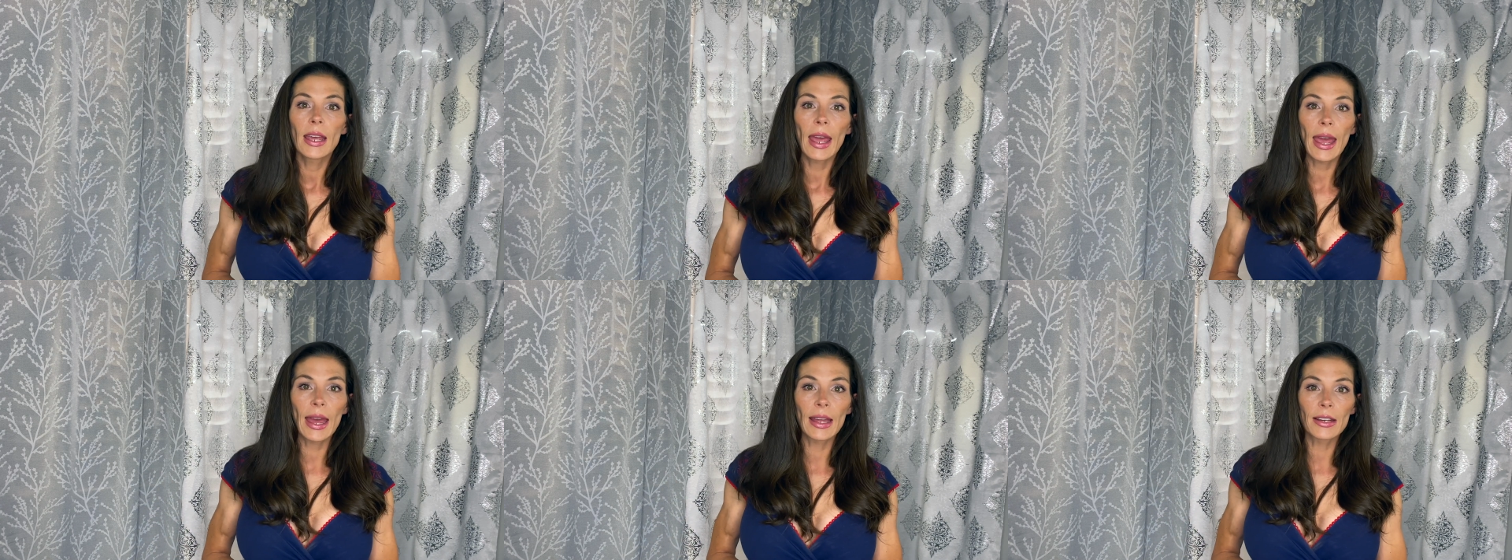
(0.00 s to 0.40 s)

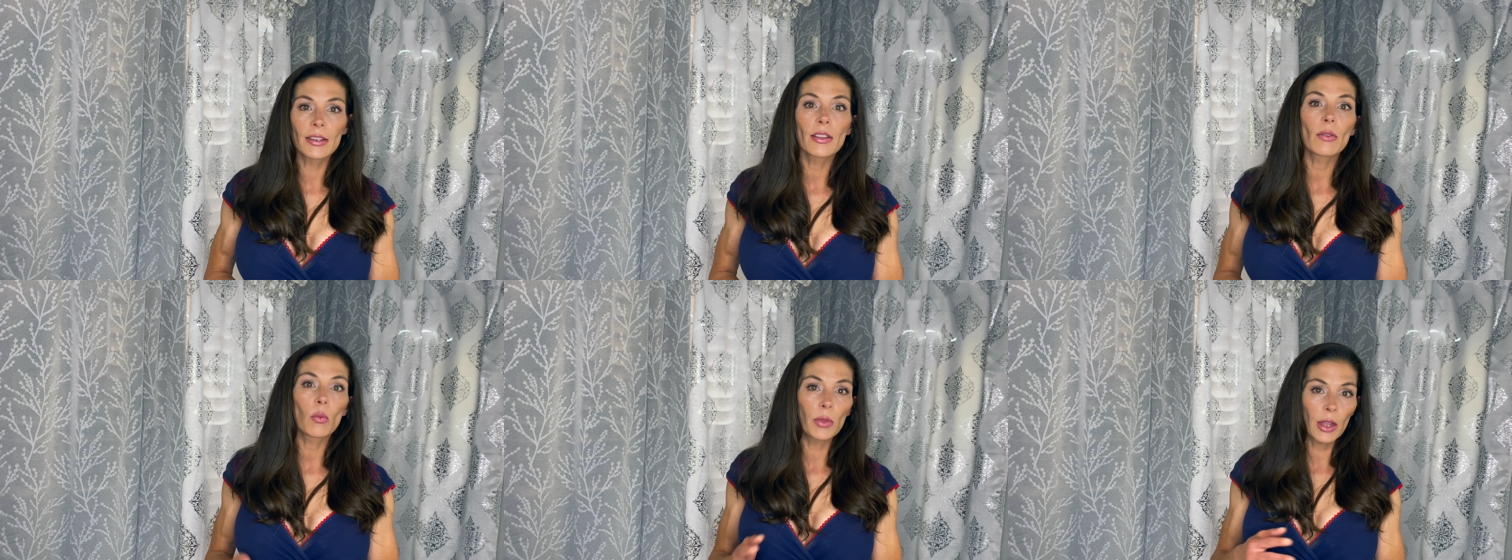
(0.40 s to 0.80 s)

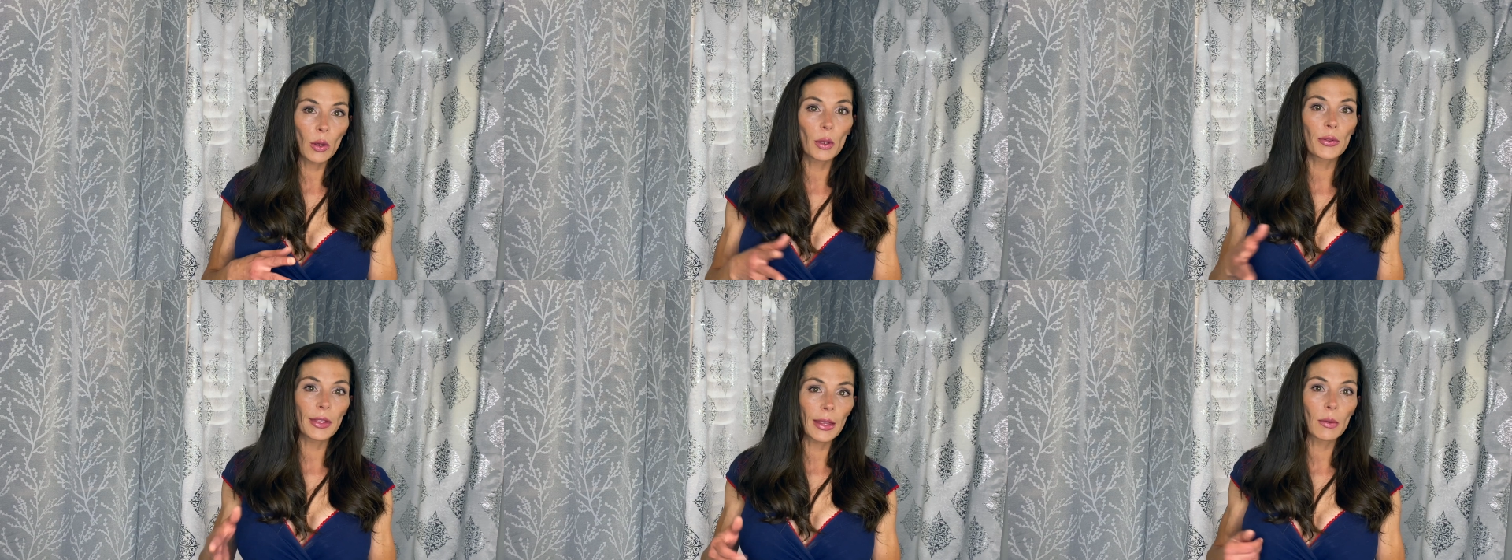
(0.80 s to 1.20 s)
And the
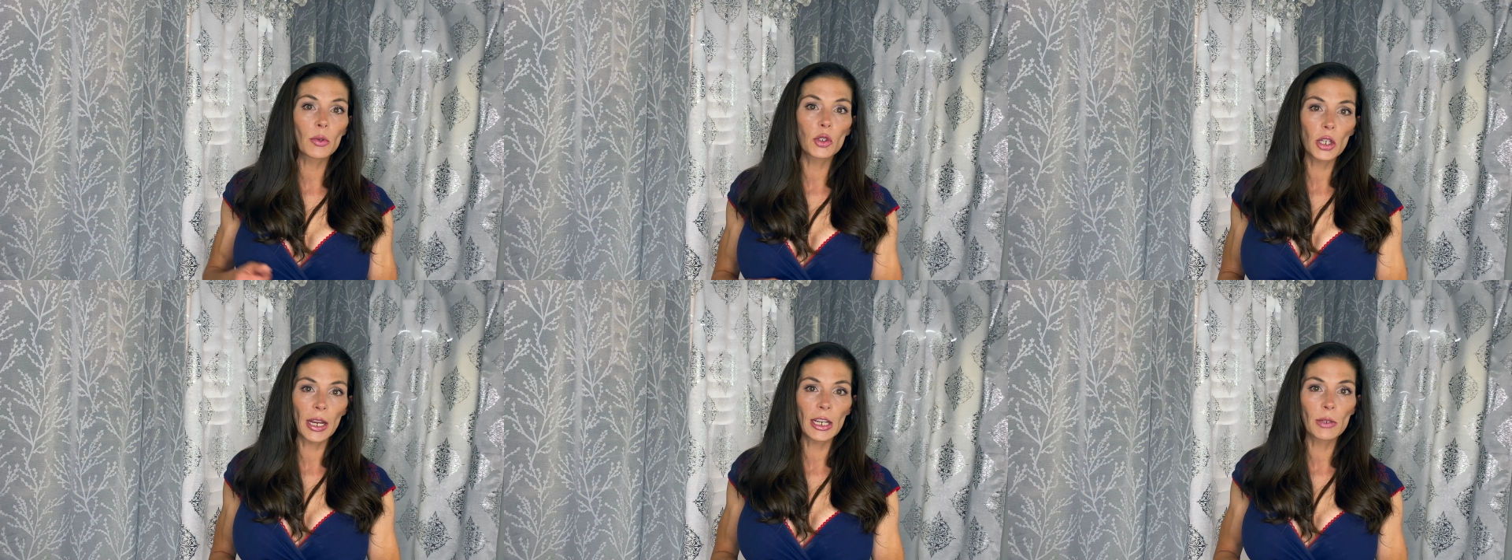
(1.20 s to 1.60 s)
only thing that will
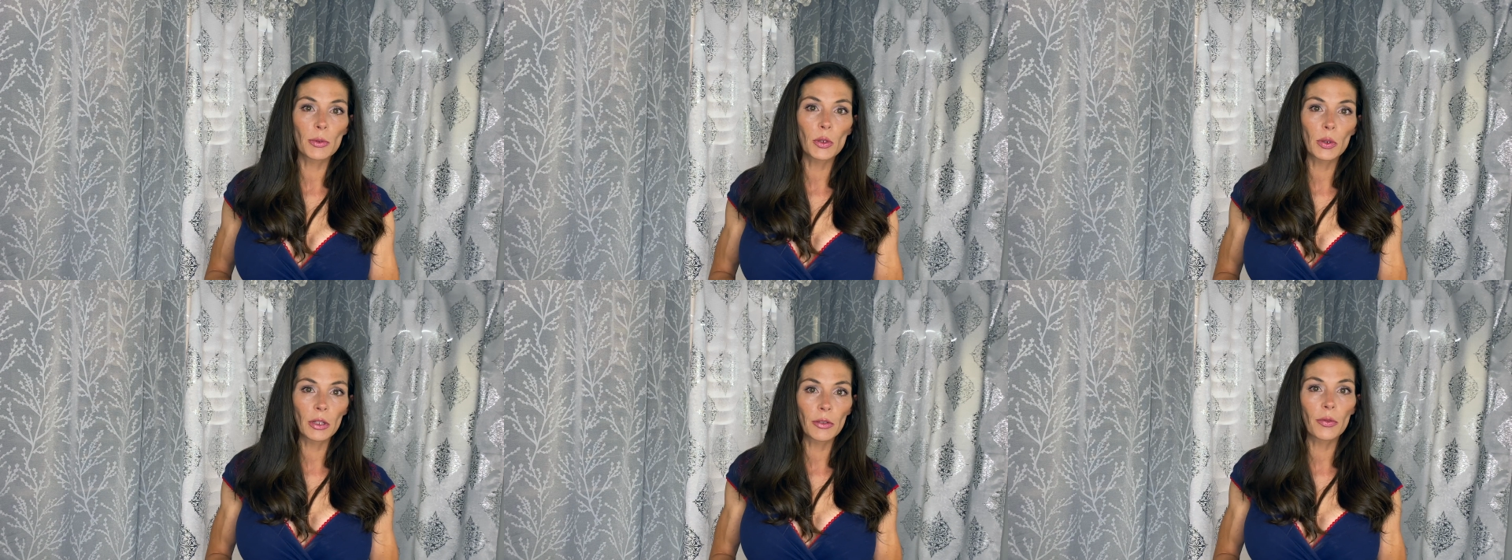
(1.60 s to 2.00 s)
change
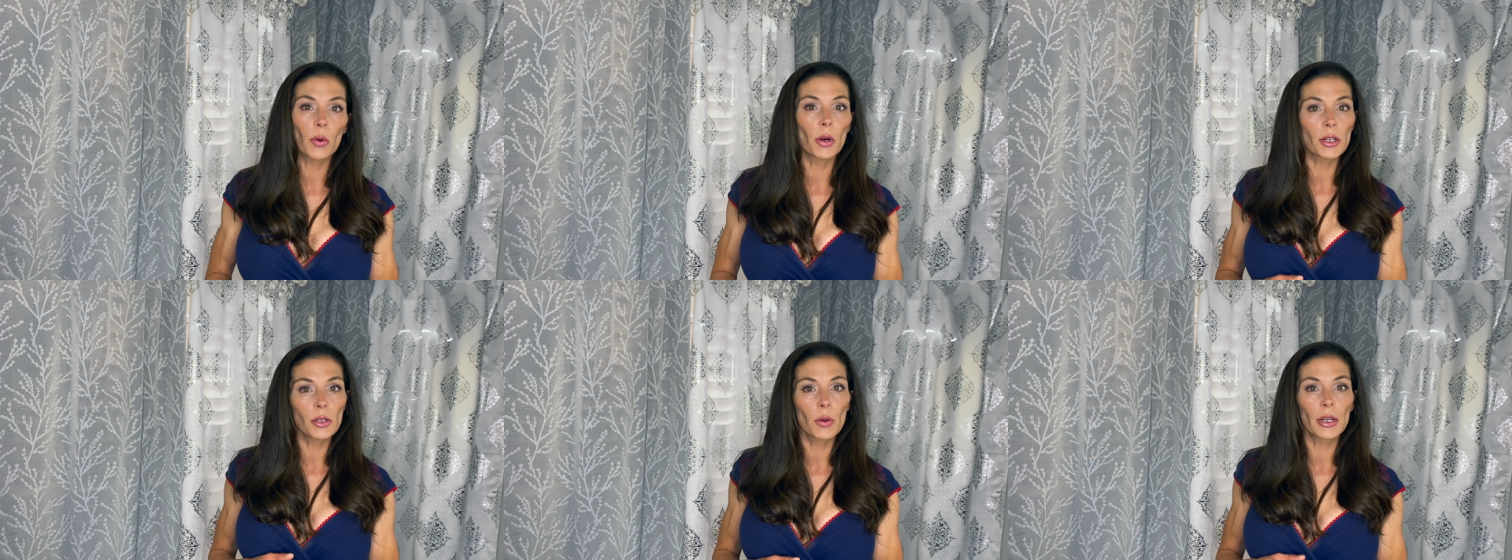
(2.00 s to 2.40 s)
between the
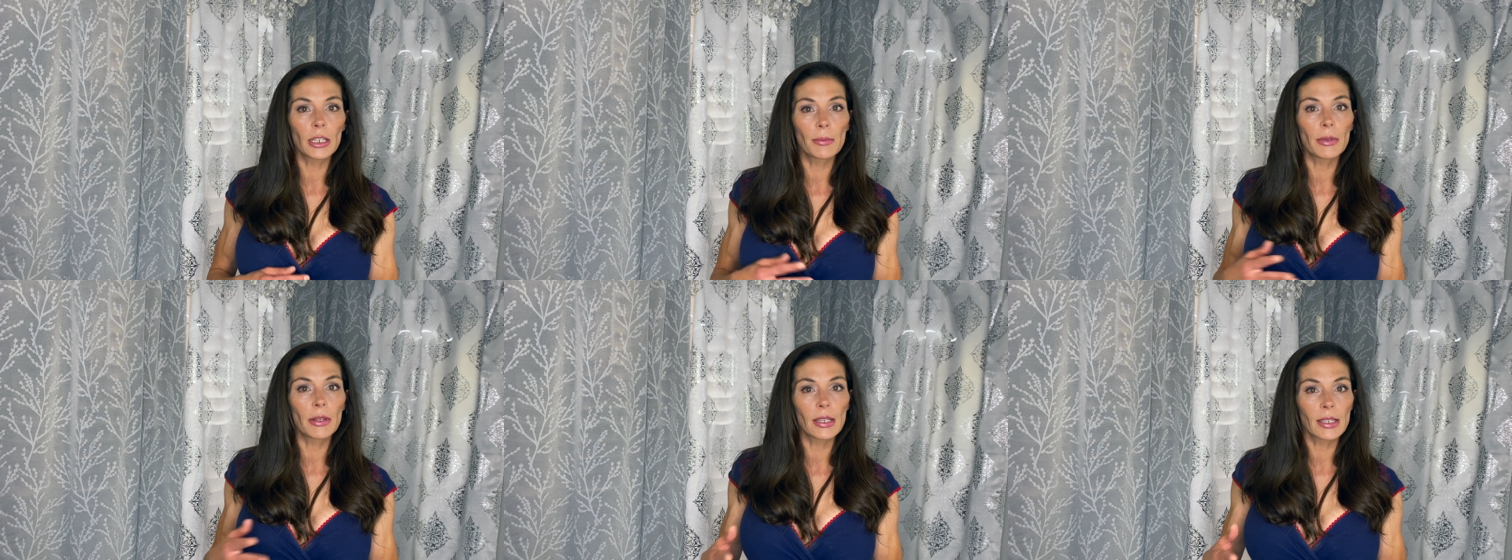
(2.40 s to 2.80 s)
four is going
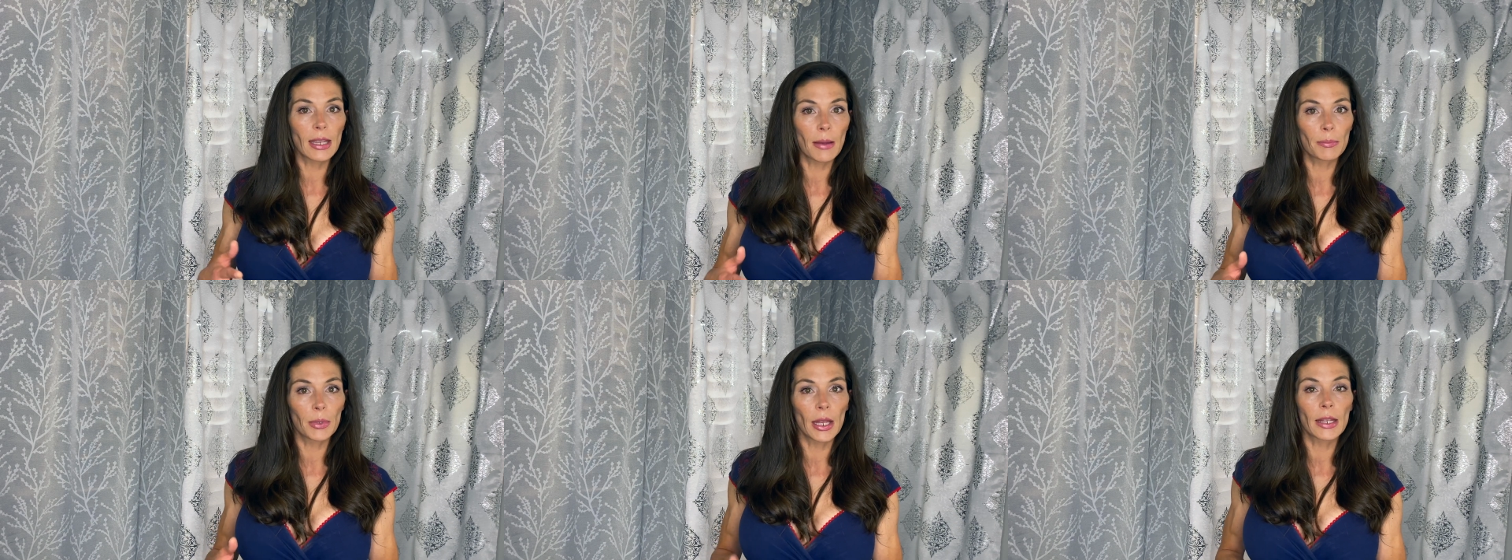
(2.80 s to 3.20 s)
to be the
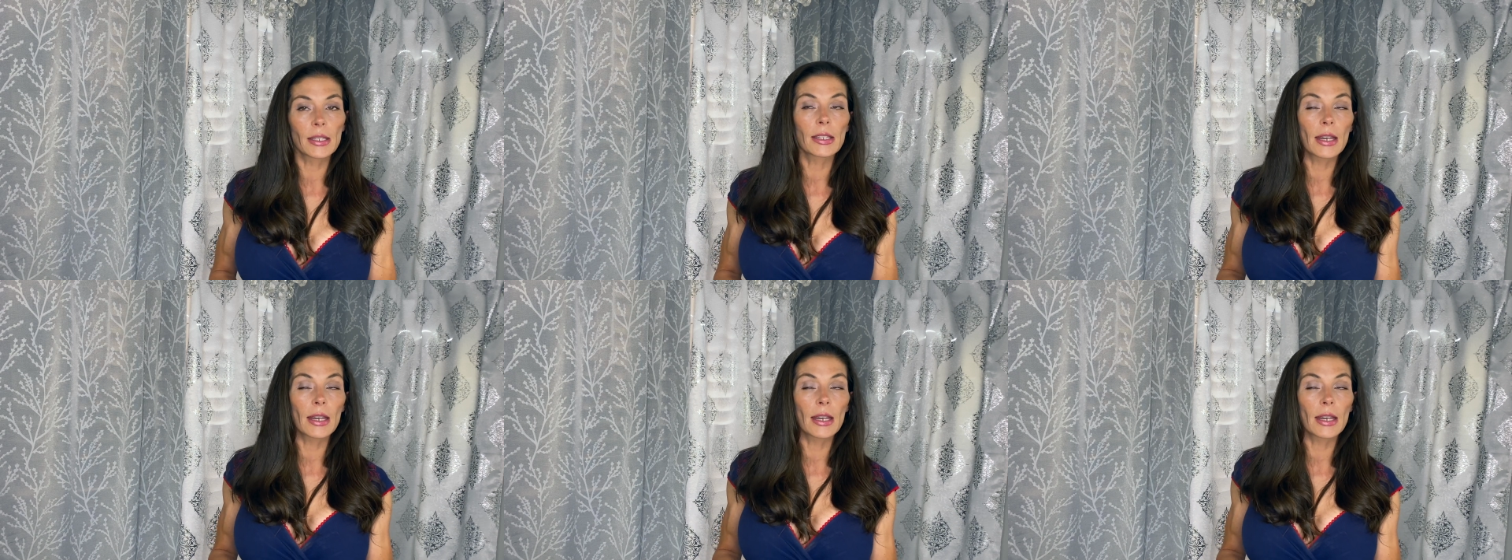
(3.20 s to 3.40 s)
scent blends.